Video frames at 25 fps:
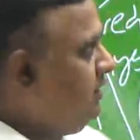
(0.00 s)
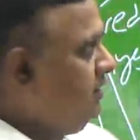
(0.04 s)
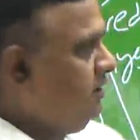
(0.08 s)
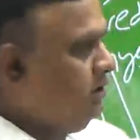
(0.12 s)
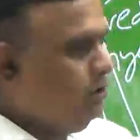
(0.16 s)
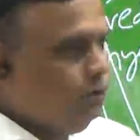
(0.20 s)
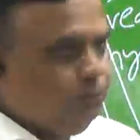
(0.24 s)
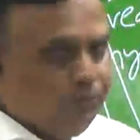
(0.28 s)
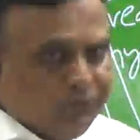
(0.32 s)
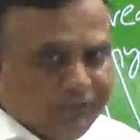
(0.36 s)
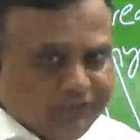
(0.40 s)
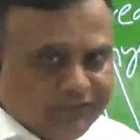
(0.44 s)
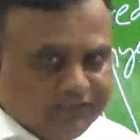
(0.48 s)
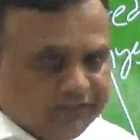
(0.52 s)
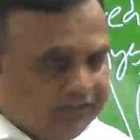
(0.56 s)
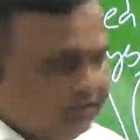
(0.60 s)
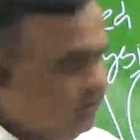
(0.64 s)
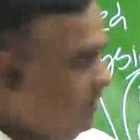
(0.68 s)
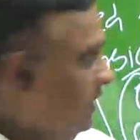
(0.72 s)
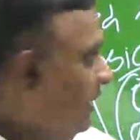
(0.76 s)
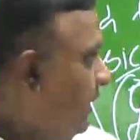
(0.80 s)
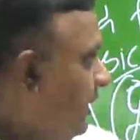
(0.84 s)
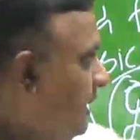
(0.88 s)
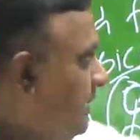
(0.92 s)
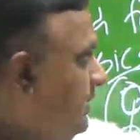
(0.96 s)
the US,
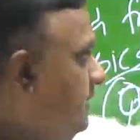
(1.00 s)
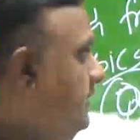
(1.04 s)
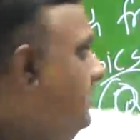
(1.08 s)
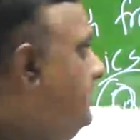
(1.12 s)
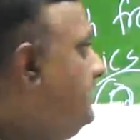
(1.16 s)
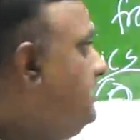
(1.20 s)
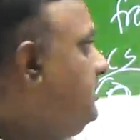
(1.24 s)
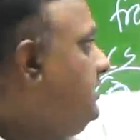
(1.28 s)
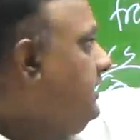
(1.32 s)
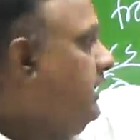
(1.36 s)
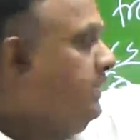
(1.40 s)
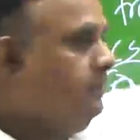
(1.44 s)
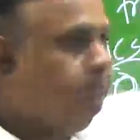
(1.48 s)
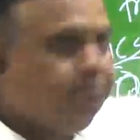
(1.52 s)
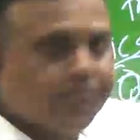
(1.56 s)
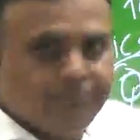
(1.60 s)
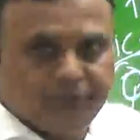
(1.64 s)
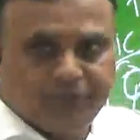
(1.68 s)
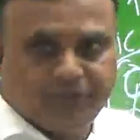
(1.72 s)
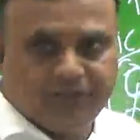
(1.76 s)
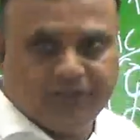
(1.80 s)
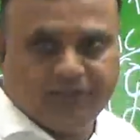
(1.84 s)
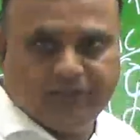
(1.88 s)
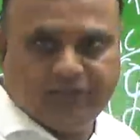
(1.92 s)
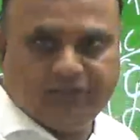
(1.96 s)
in this time
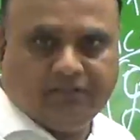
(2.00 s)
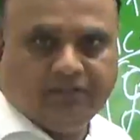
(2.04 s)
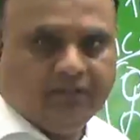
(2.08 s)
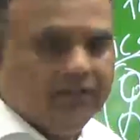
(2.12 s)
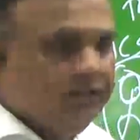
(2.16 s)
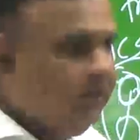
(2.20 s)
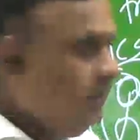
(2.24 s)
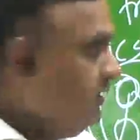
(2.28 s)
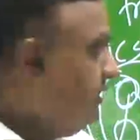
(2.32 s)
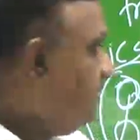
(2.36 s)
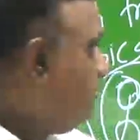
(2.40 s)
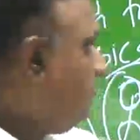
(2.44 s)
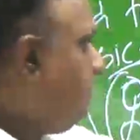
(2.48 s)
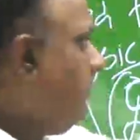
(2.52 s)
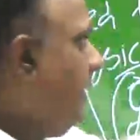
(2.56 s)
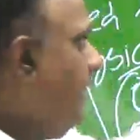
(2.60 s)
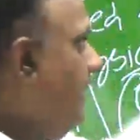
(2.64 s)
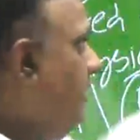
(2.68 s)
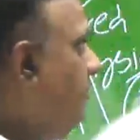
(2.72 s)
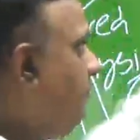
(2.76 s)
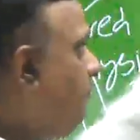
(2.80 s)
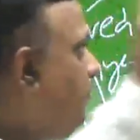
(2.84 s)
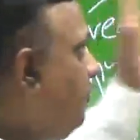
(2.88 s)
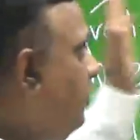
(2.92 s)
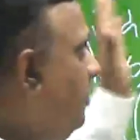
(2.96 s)
period,
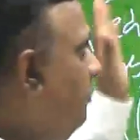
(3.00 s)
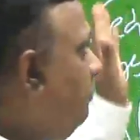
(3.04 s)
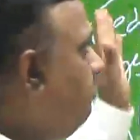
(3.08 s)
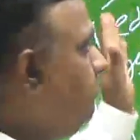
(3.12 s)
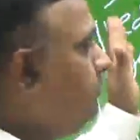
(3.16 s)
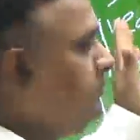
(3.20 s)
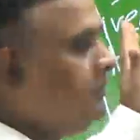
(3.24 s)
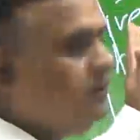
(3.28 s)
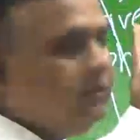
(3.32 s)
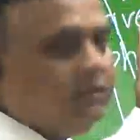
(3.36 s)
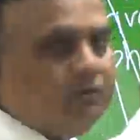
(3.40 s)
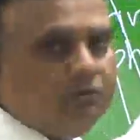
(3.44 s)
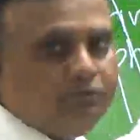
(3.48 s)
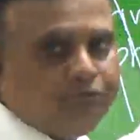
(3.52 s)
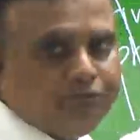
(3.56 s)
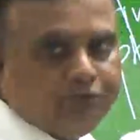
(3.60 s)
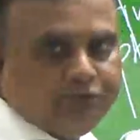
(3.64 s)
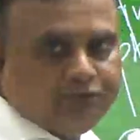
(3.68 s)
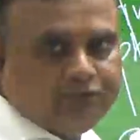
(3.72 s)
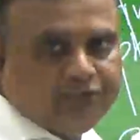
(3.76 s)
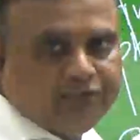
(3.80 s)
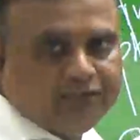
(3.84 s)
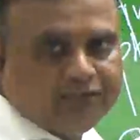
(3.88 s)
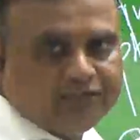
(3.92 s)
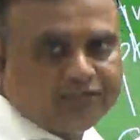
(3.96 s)
inspired from
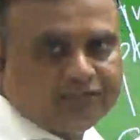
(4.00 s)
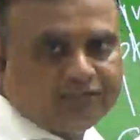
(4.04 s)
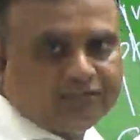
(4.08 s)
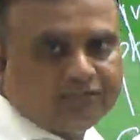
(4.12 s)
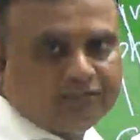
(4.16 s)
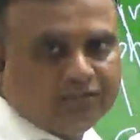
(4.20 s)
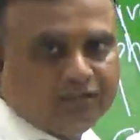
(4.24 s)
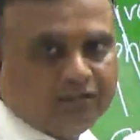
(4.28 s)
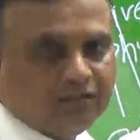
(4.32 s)
physics,